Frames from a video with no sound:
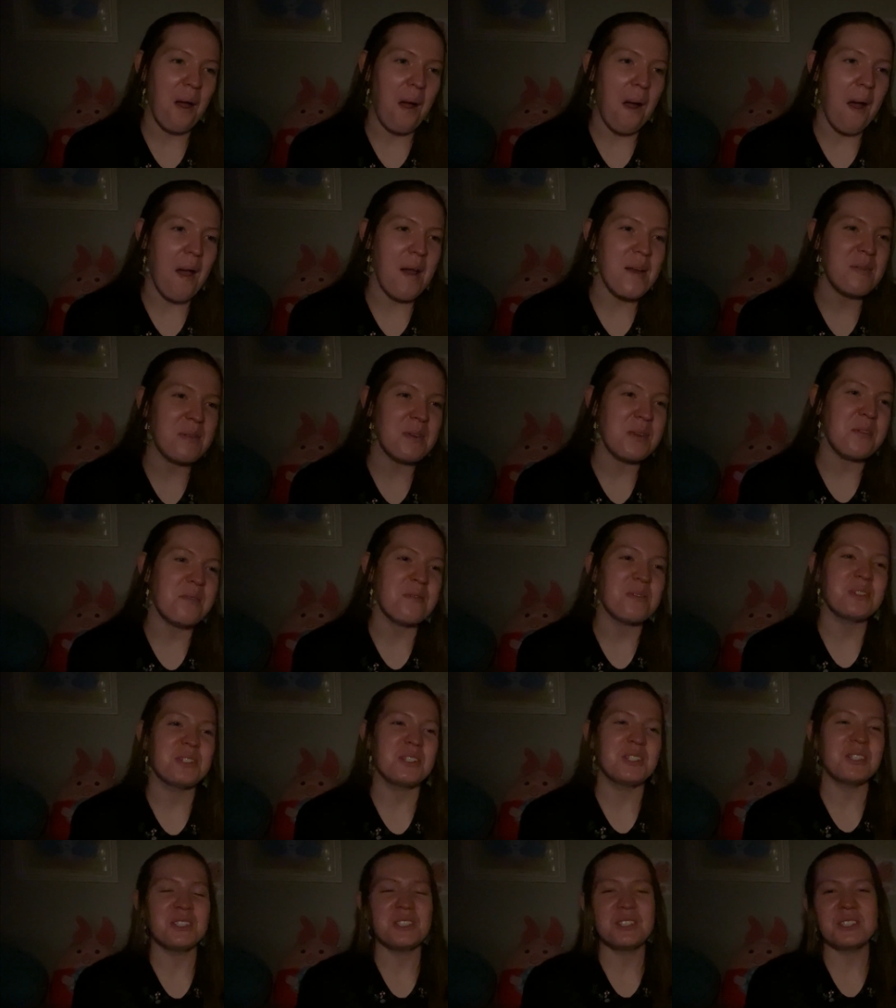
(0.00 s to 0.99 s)
I mean, it
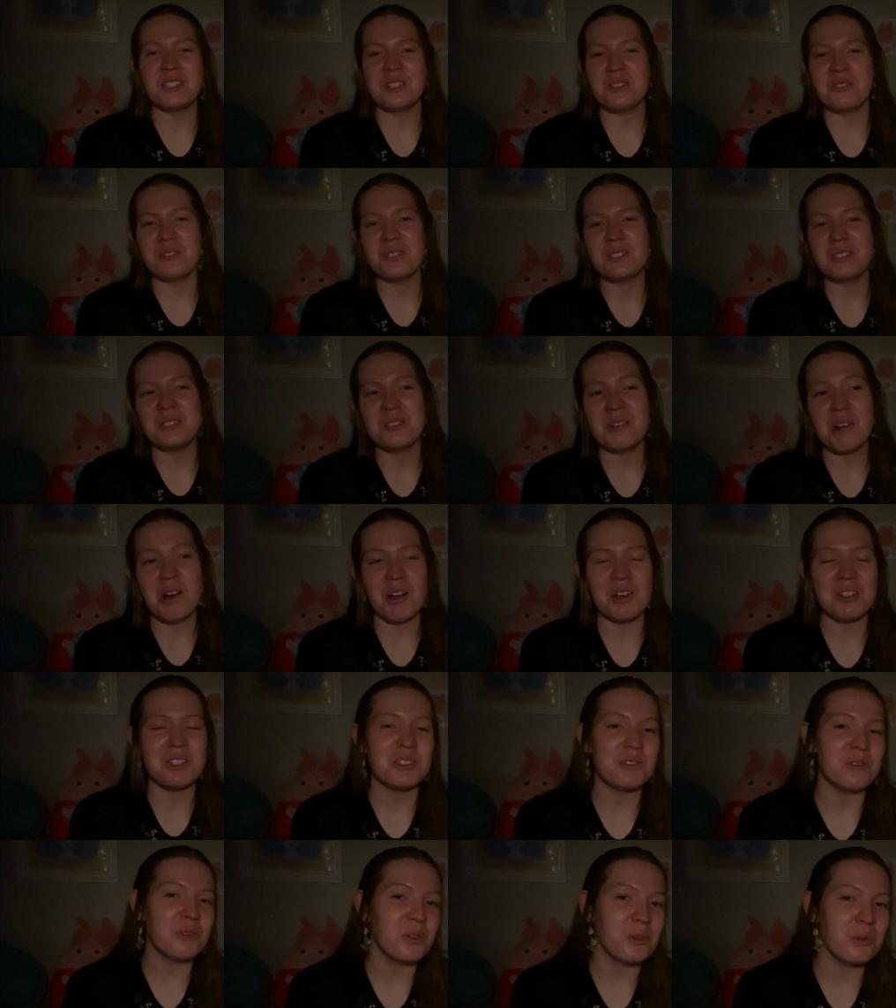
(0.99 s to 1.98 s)
was an
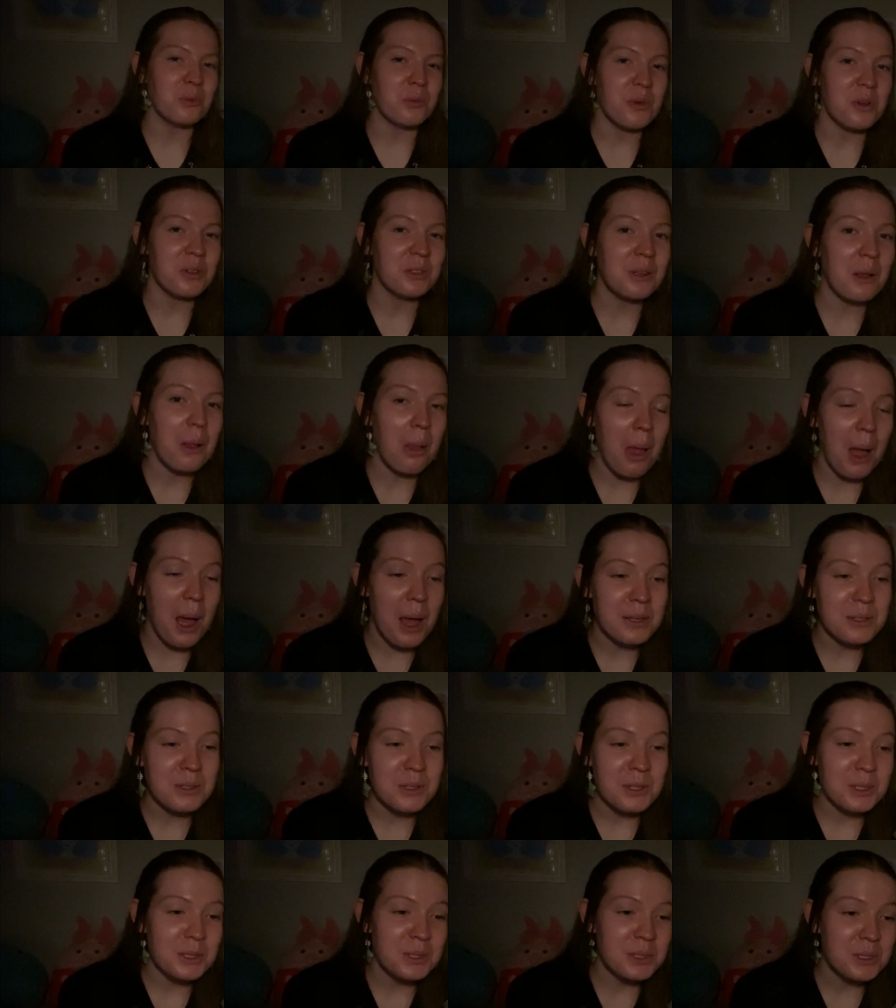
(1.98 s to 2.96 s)
Oxford World
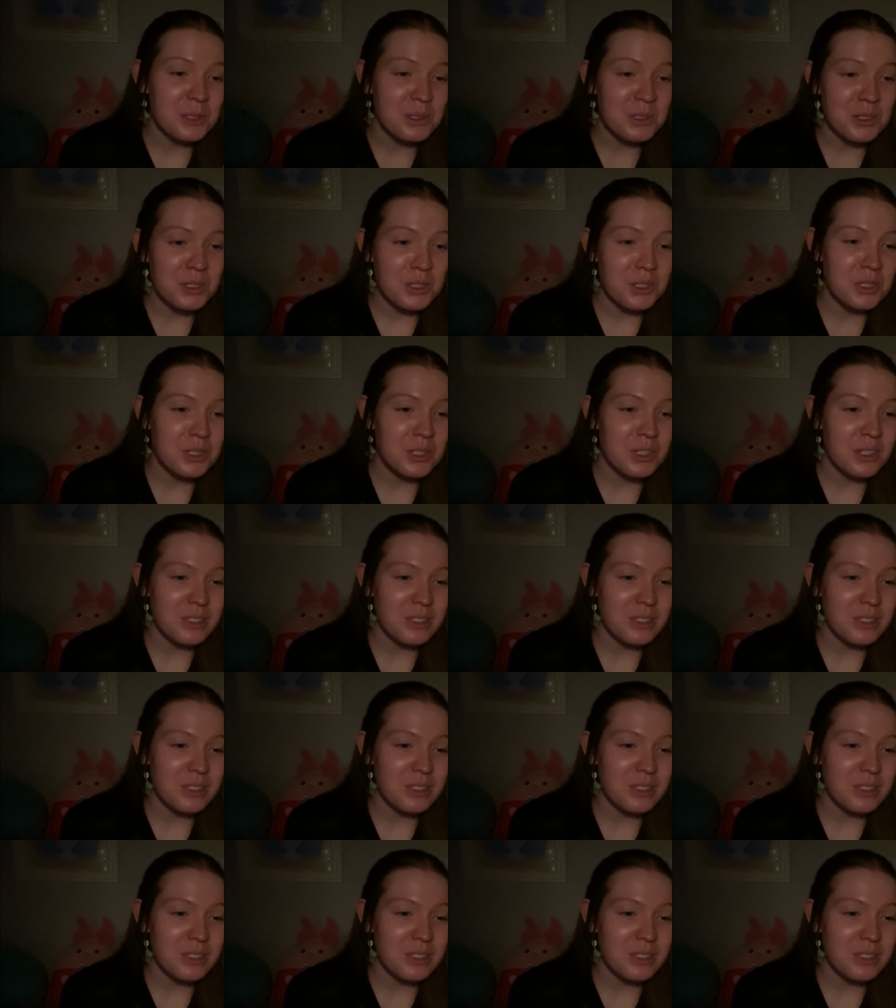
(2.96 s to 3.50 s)
Classics edition,